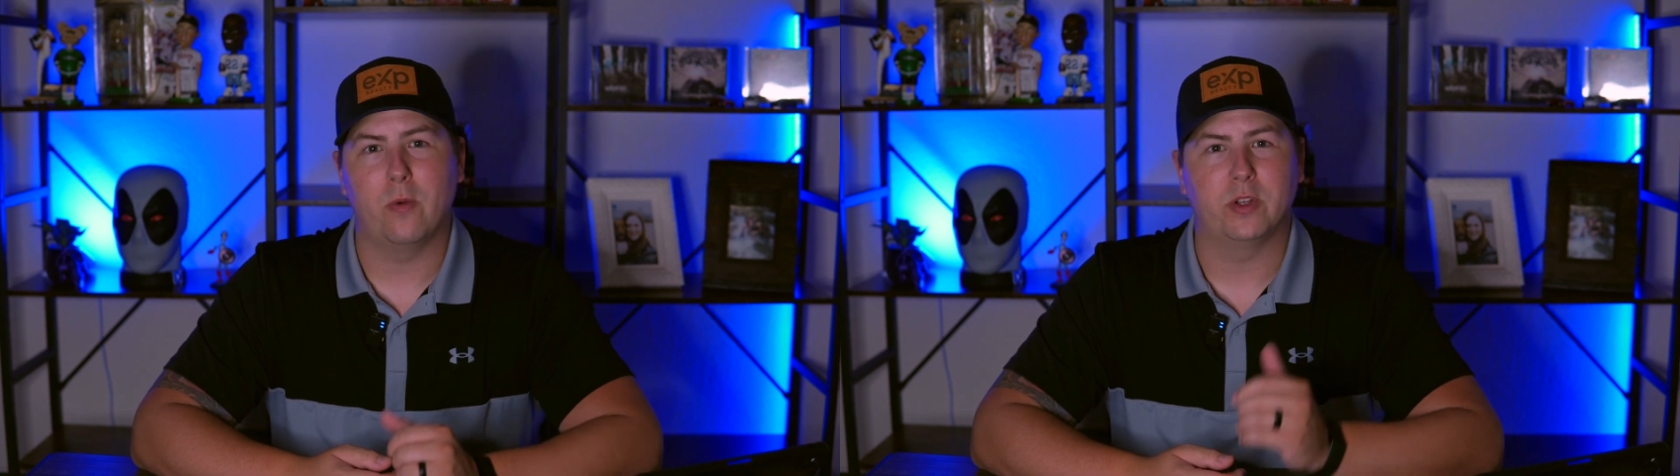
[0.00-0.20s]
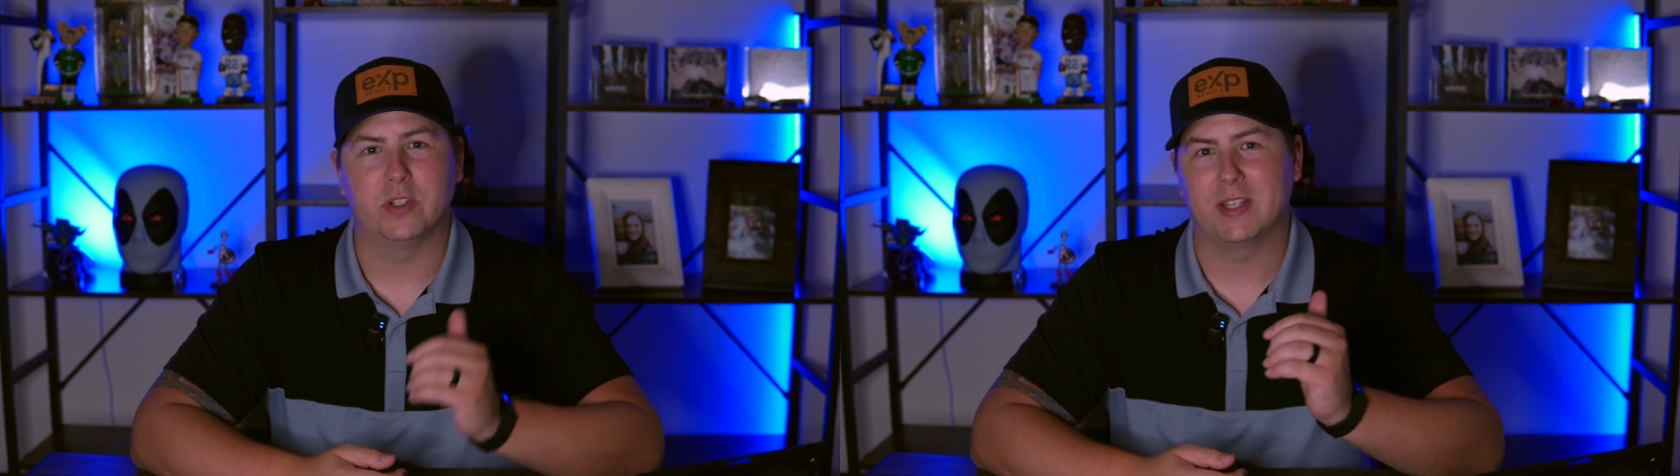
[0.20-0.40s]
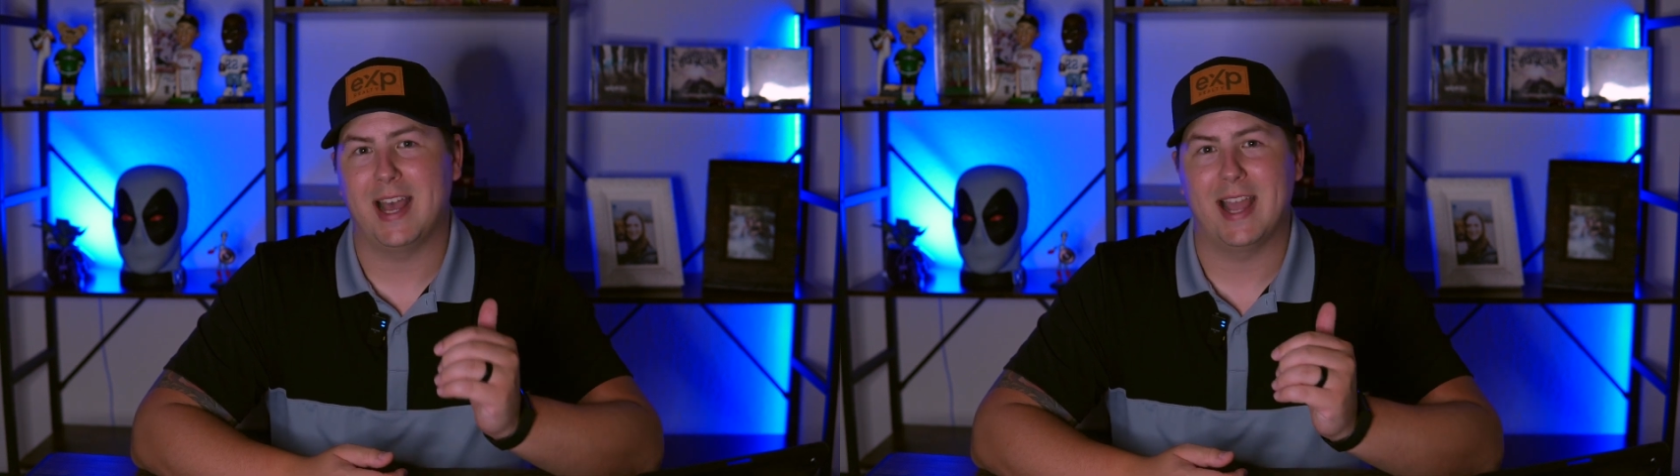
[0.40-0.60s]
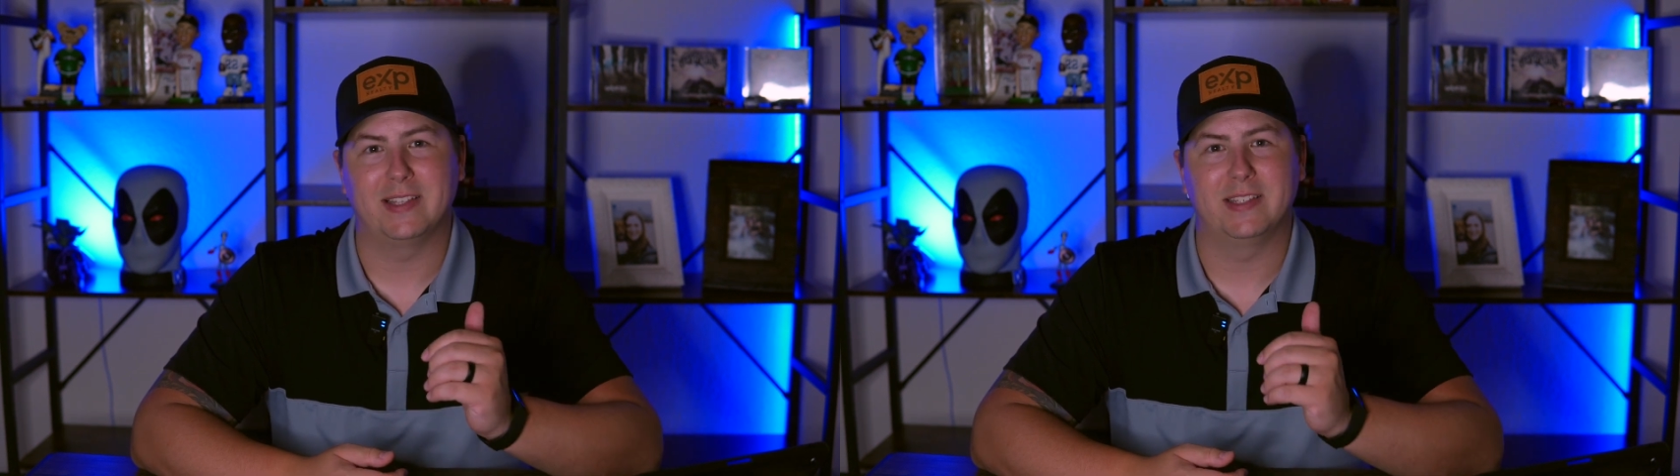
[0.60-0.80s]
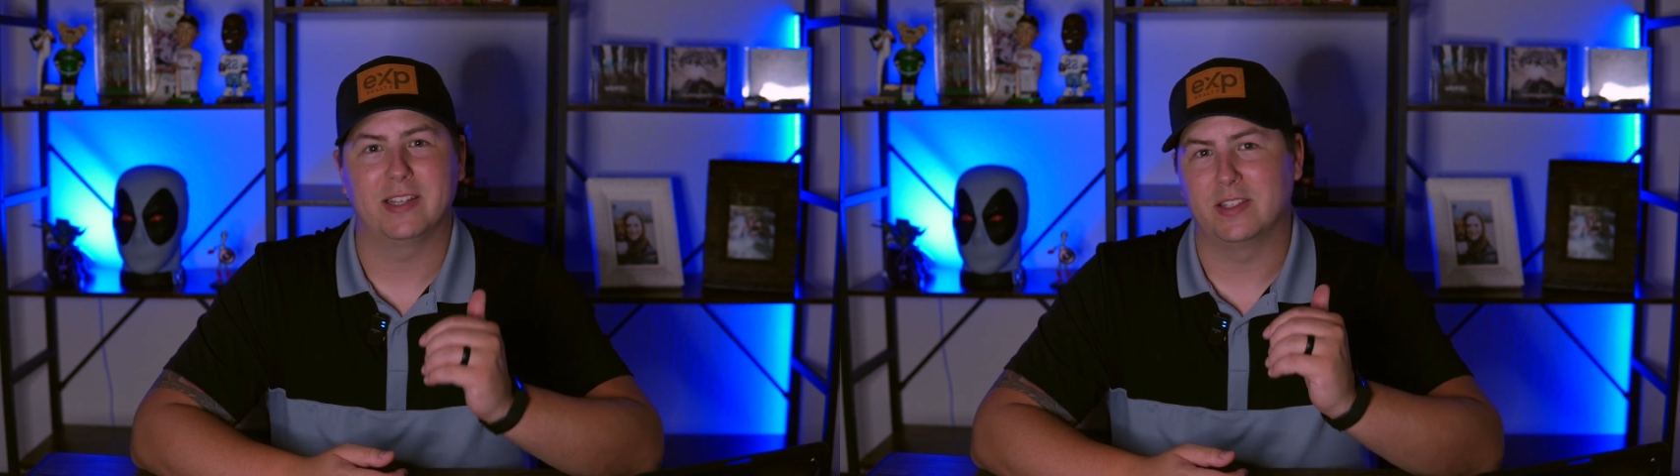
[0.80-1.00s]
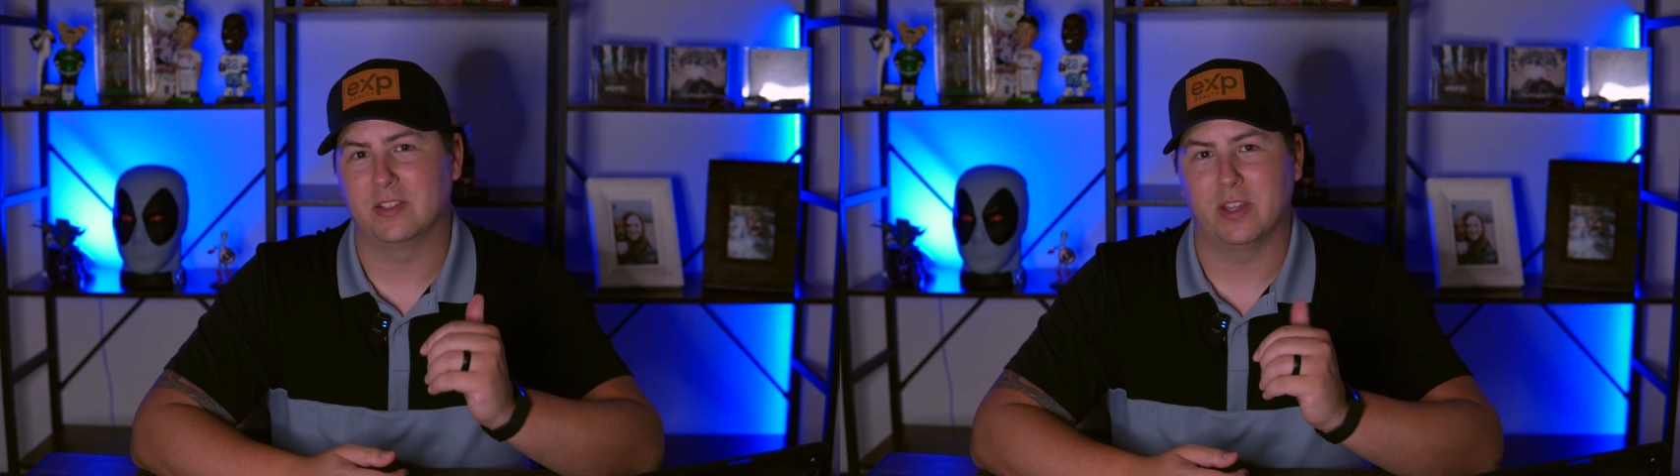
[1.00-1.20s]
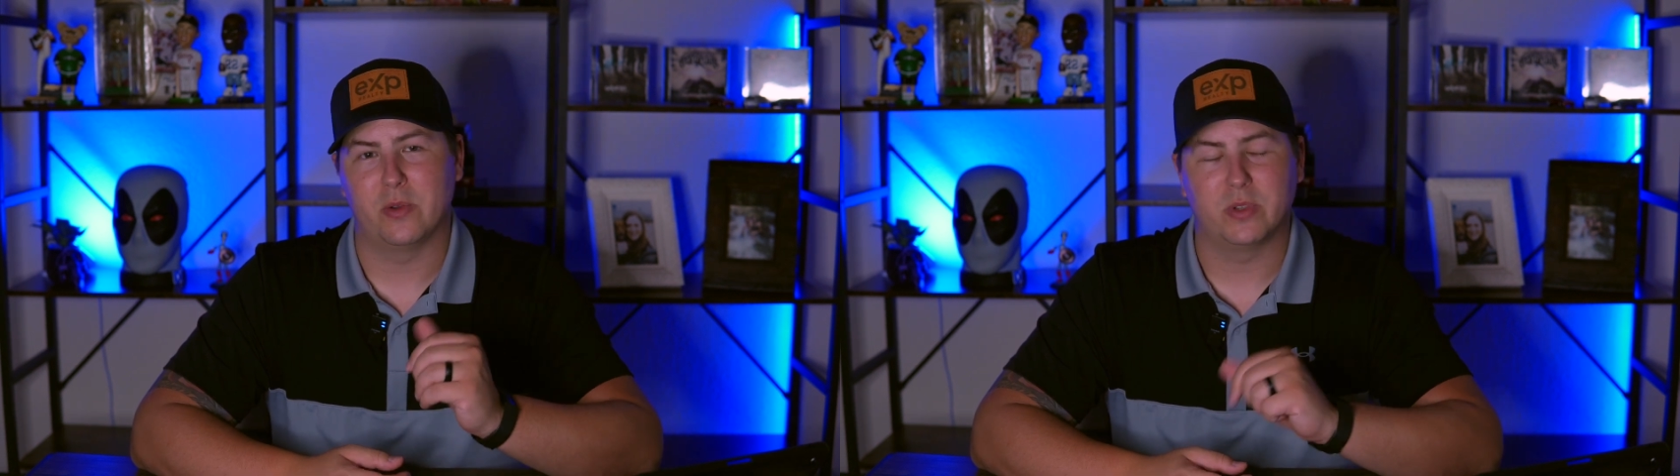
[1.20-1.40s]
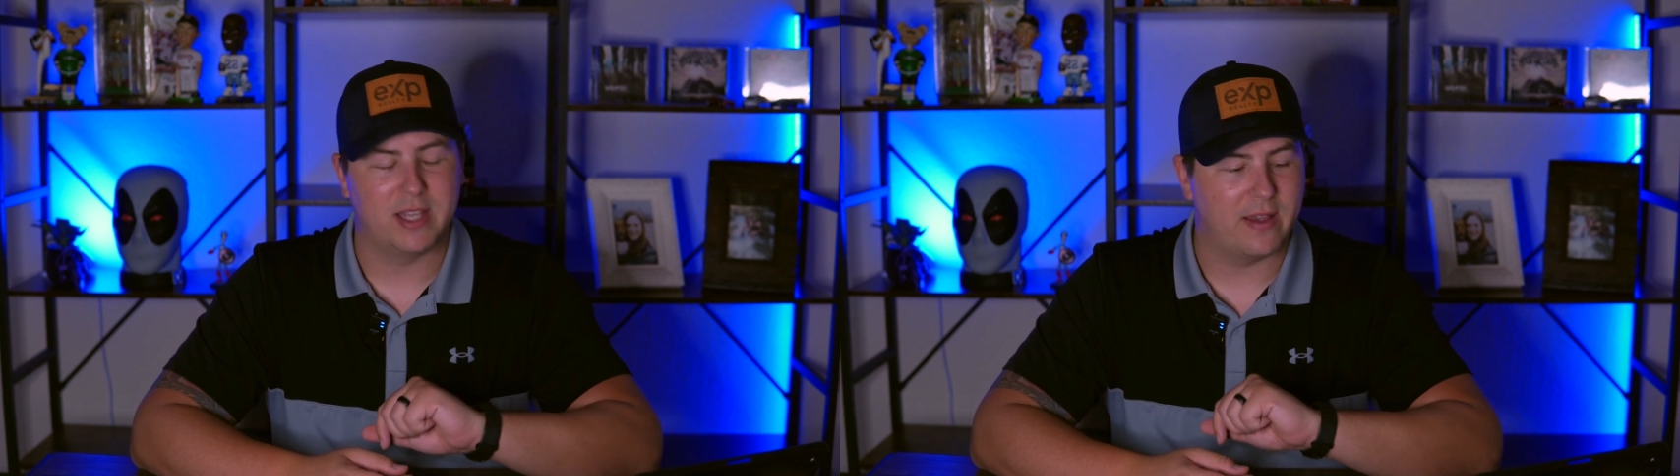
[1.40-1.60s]
which is high sixes,
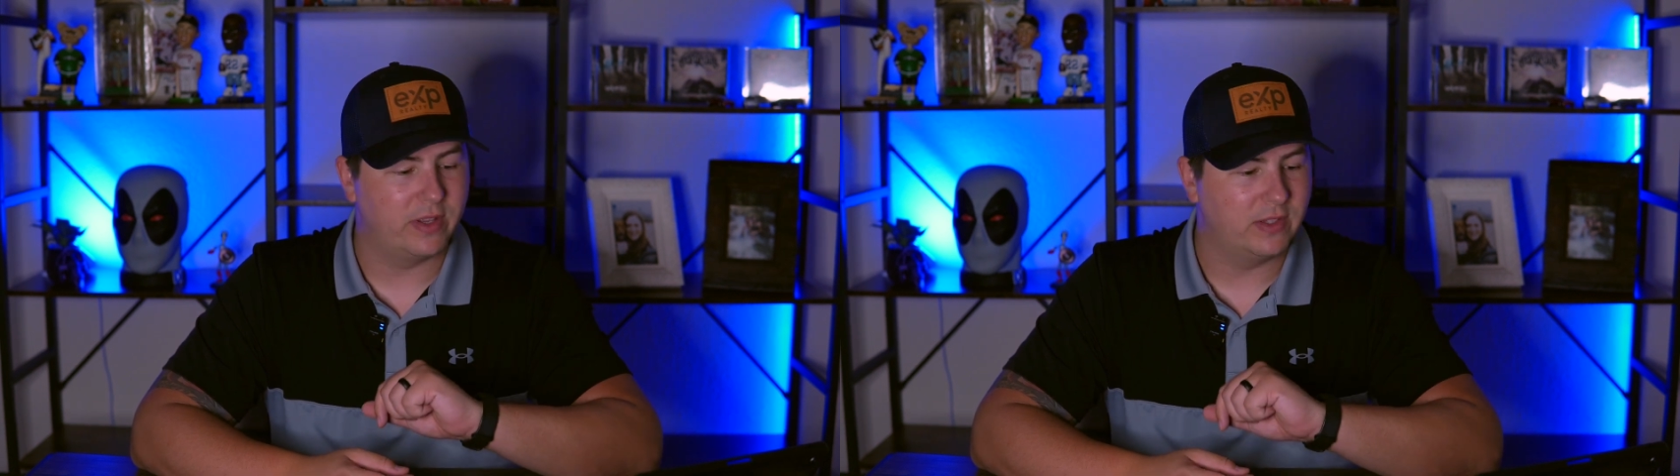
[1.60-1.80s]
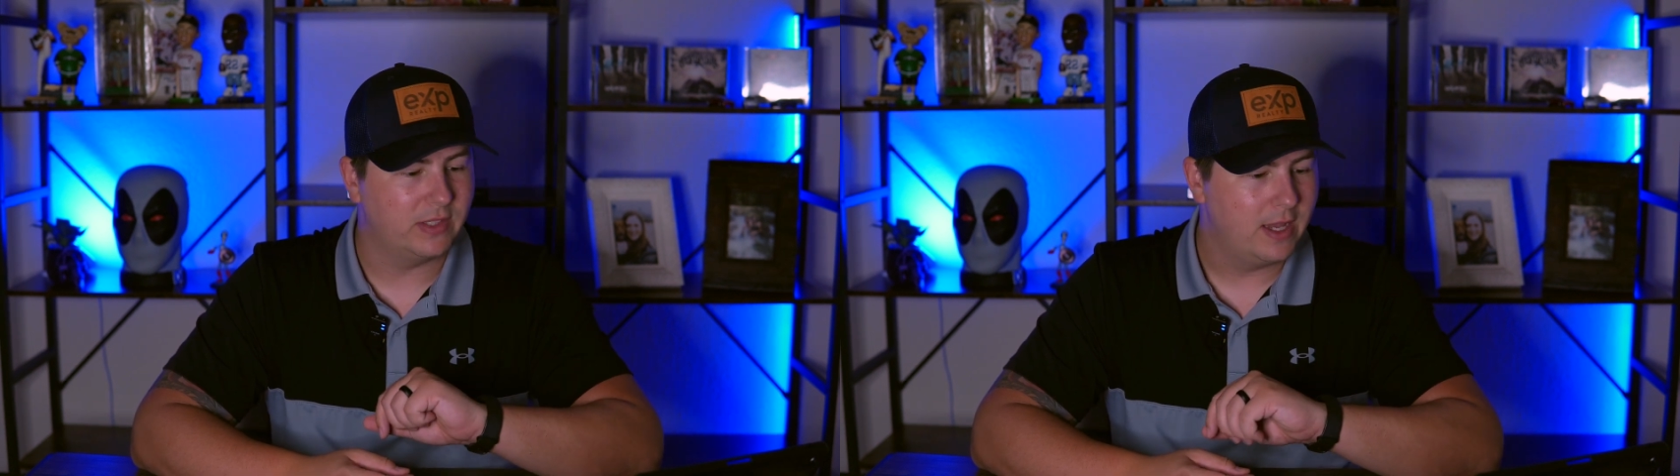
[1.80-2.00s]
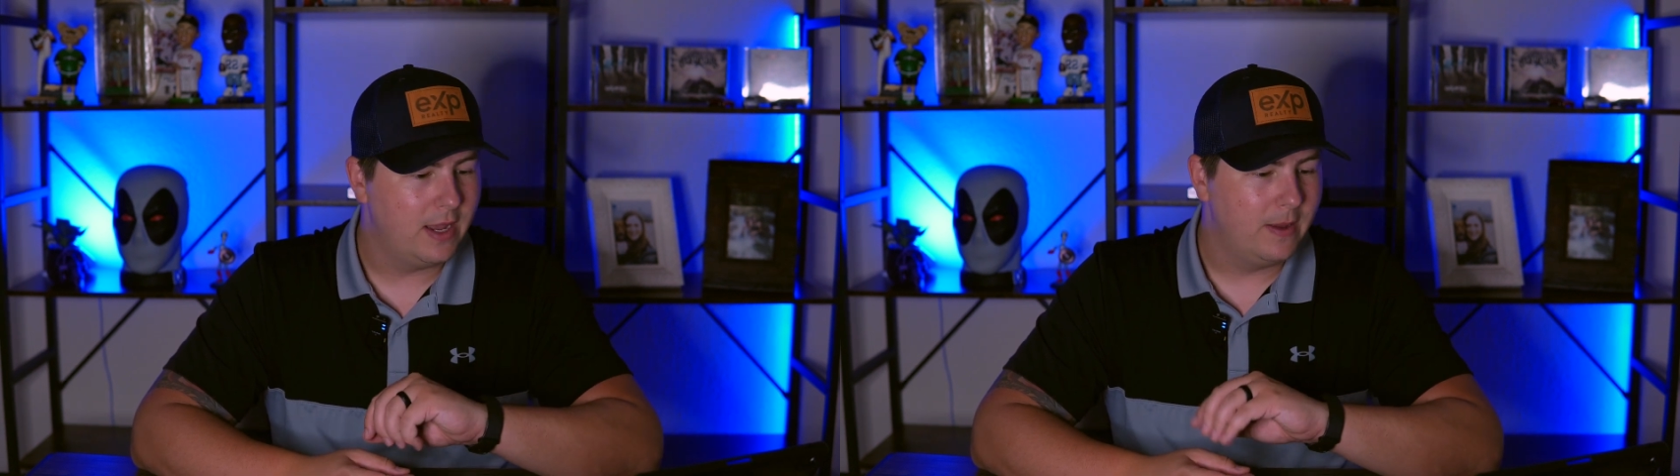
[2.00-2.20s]
low sevens.